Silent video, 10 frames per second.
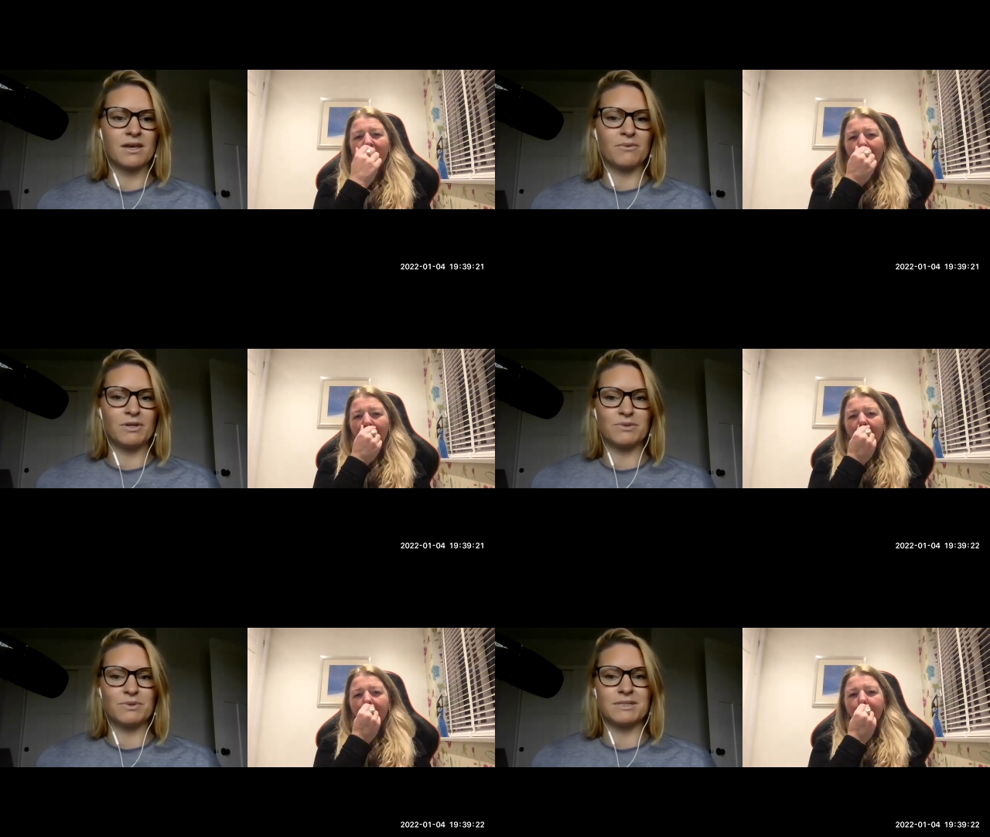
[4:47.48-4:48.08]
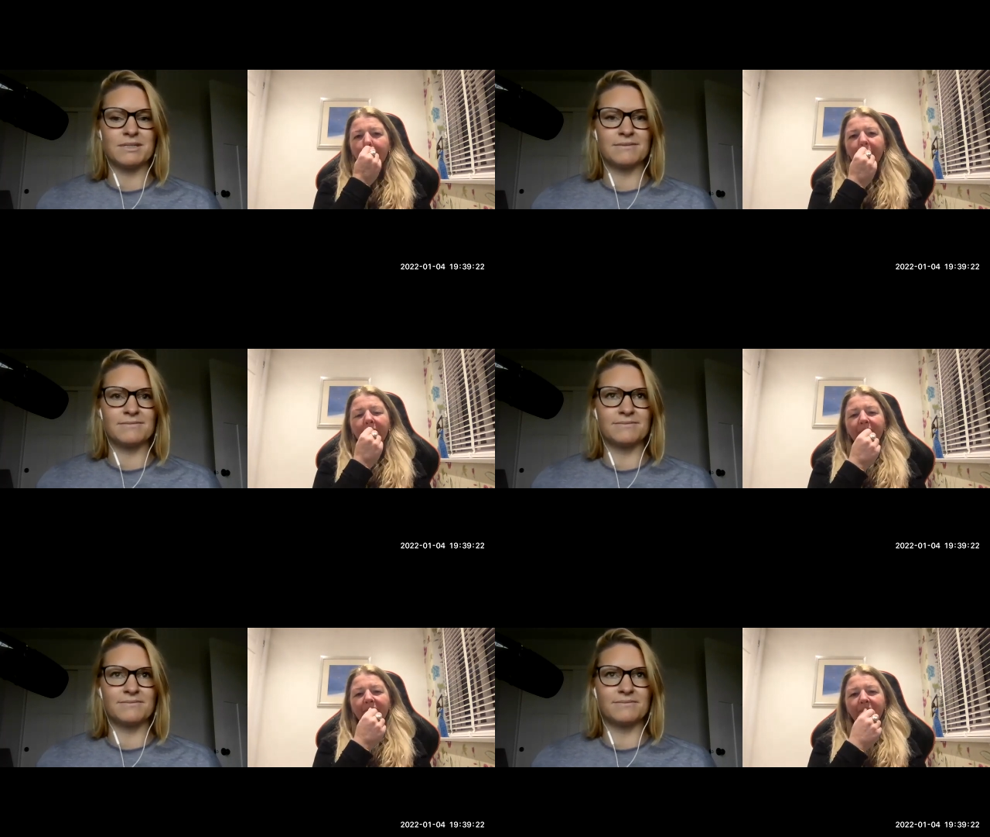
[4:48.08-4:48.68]
Speaker 1: which was
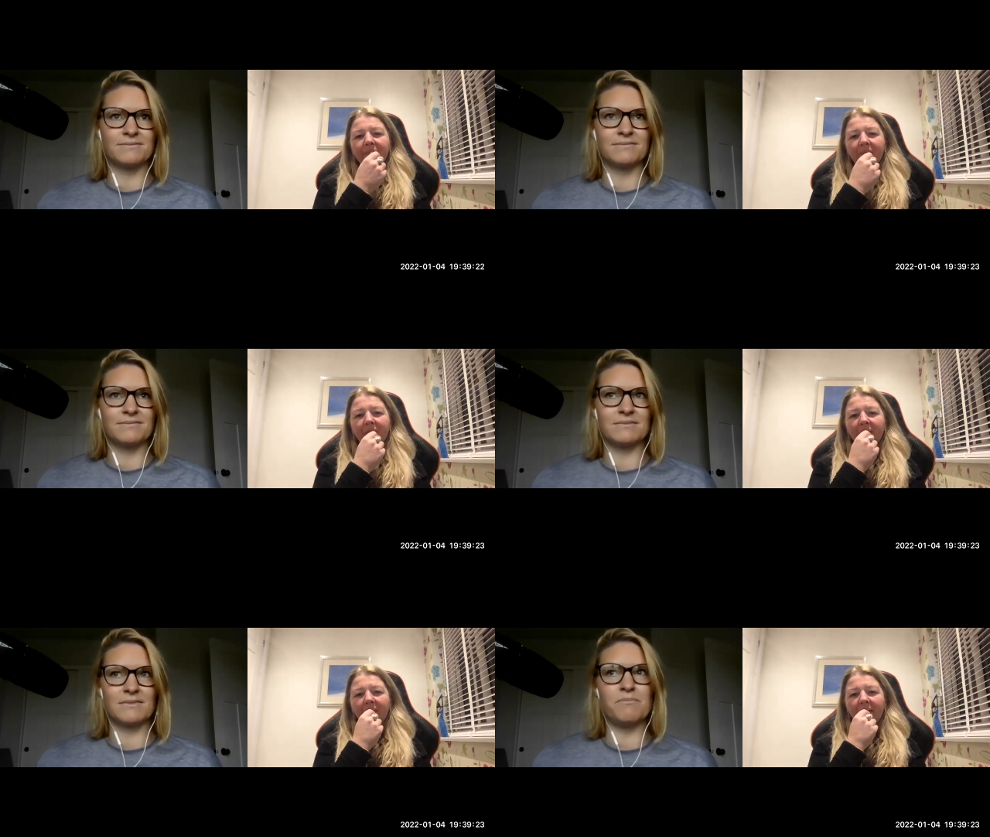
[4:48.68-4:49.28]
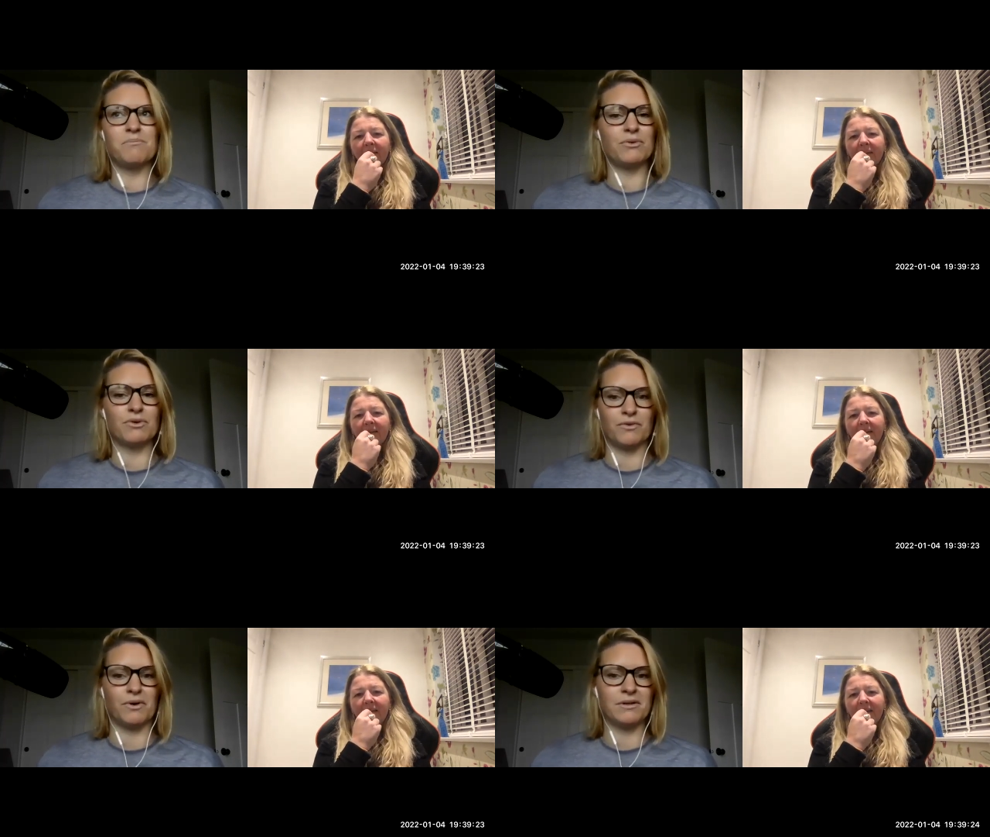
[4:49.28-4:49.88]

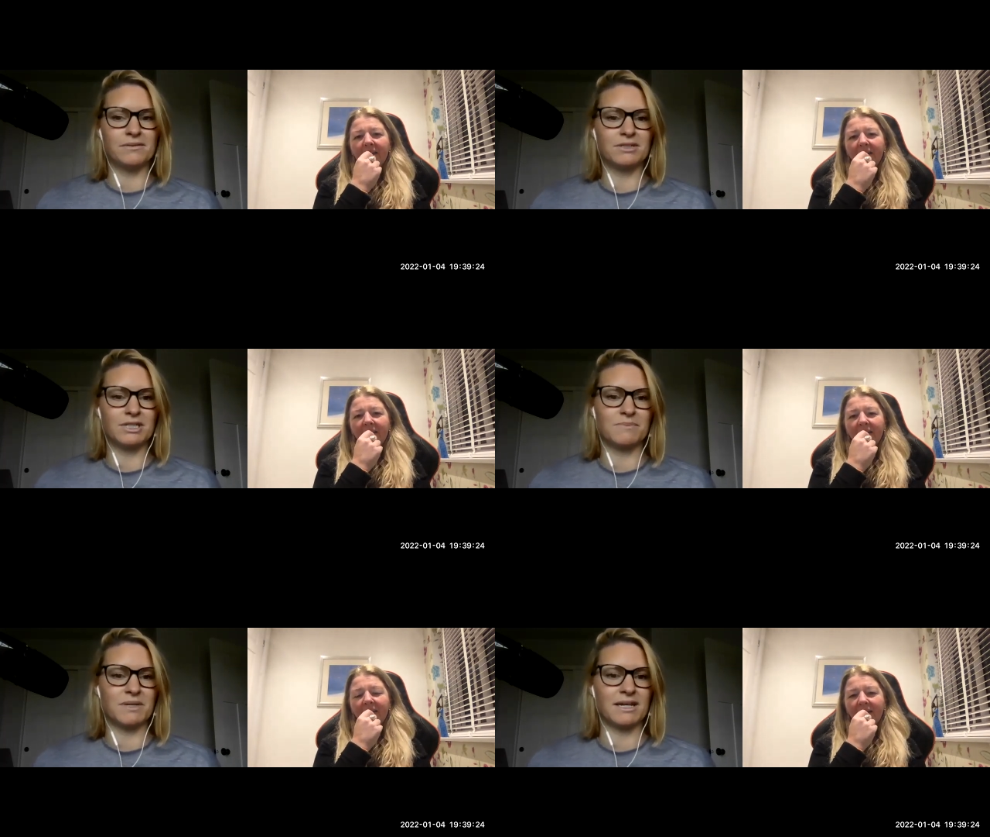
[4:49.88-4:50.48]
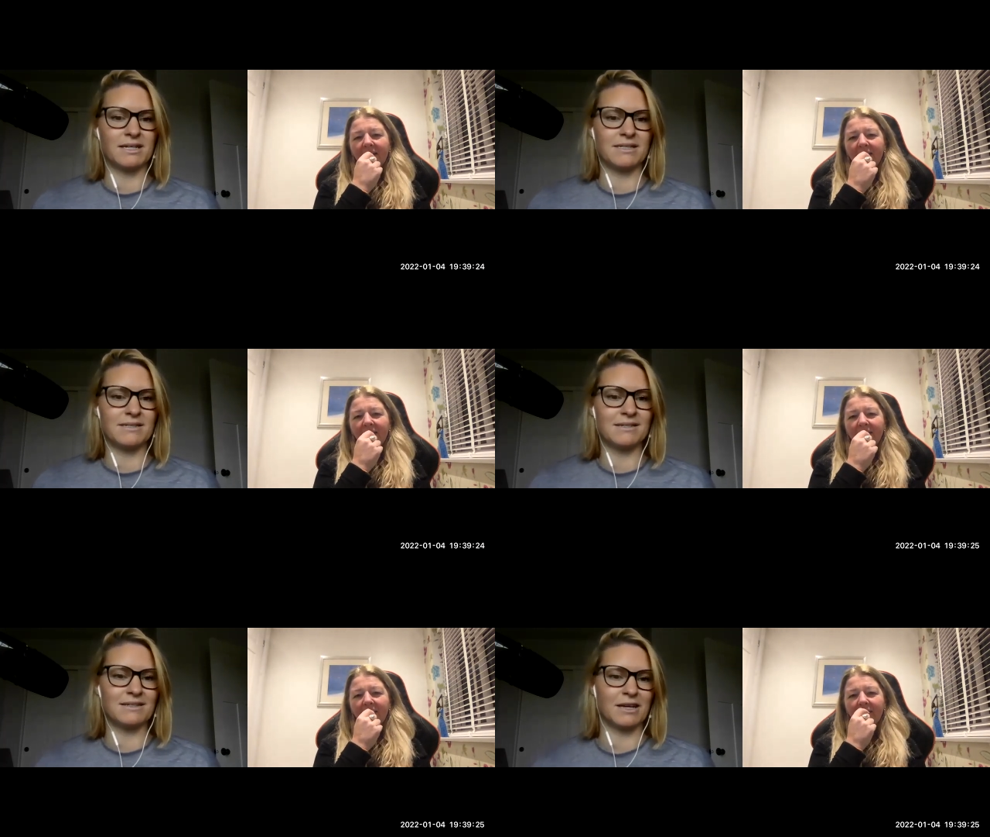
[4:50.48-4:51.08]
beautiful just
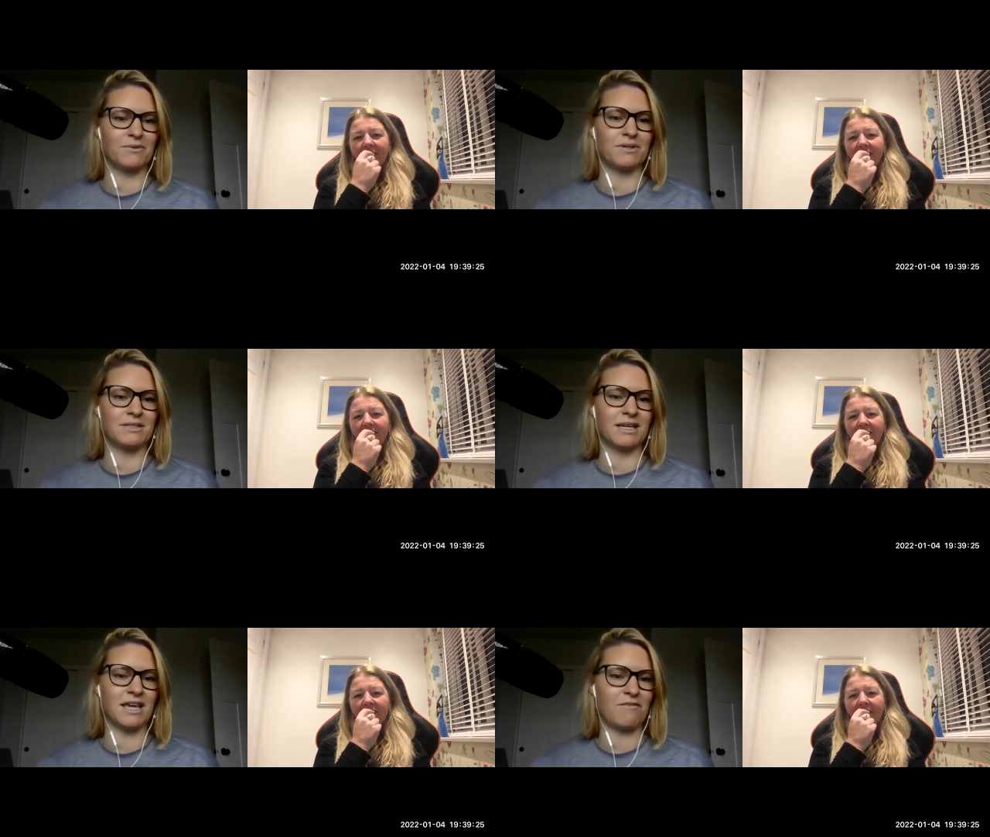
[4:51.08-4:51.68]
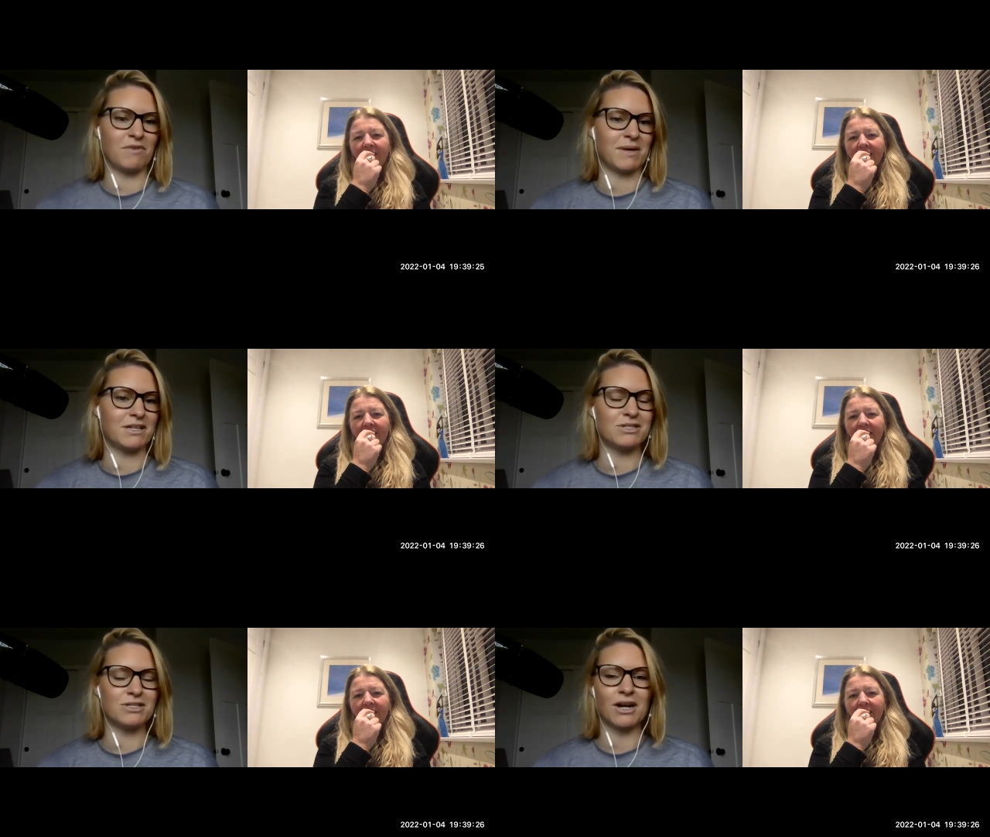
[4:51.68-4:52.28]
because it was it gave me my
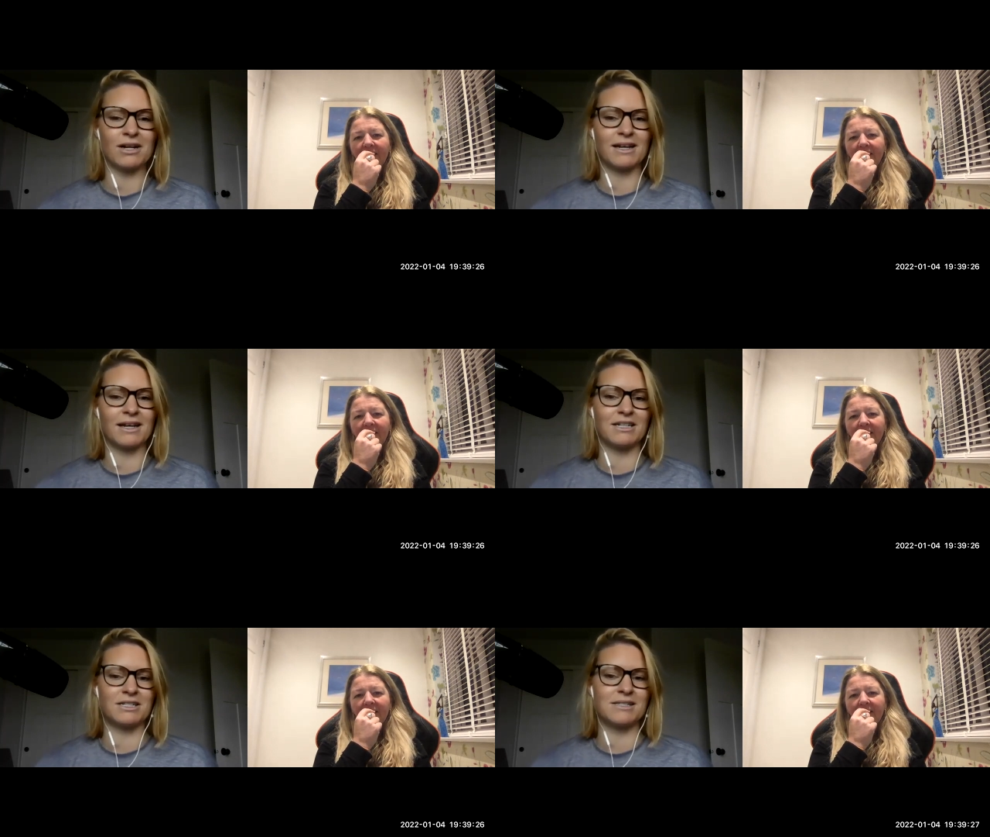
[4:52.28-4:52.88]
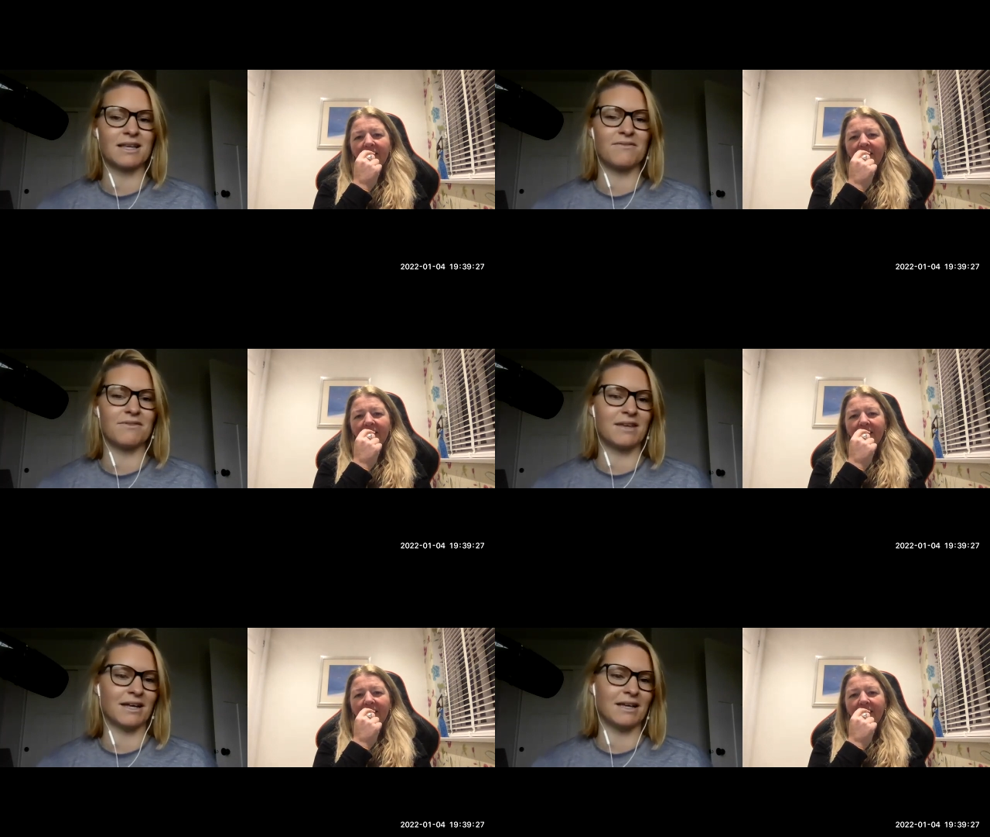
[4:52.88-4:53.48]
start and i just love
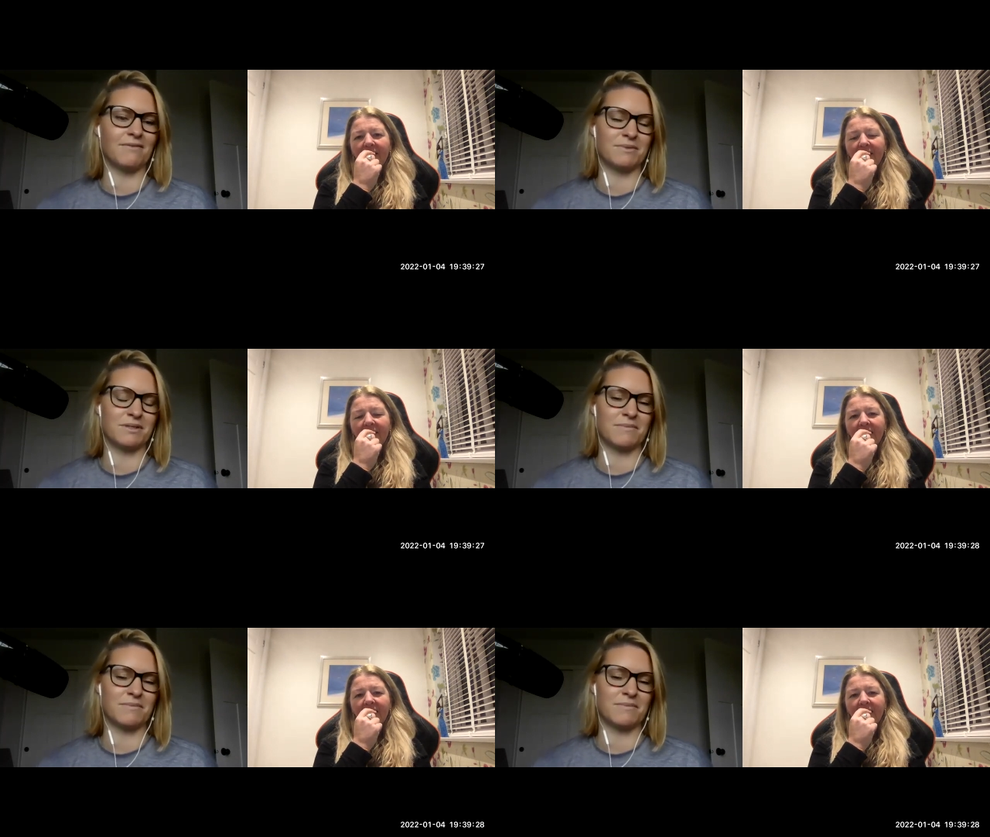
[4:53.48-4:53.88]
i love them so